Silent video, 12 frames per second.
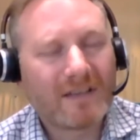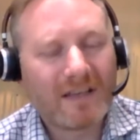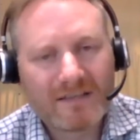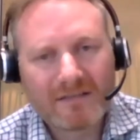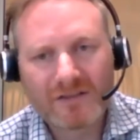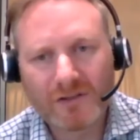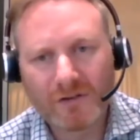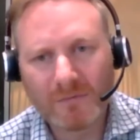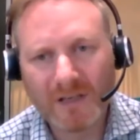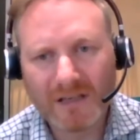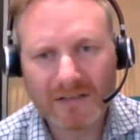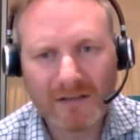I guess, has shown
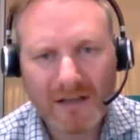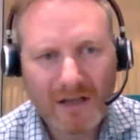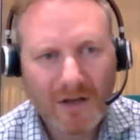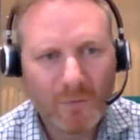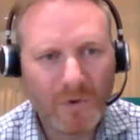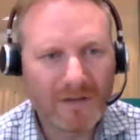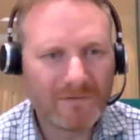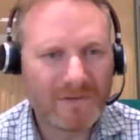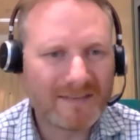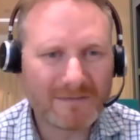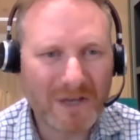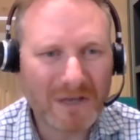me that we
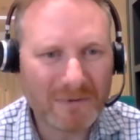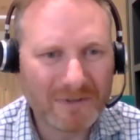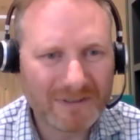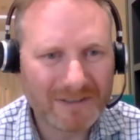invest in people.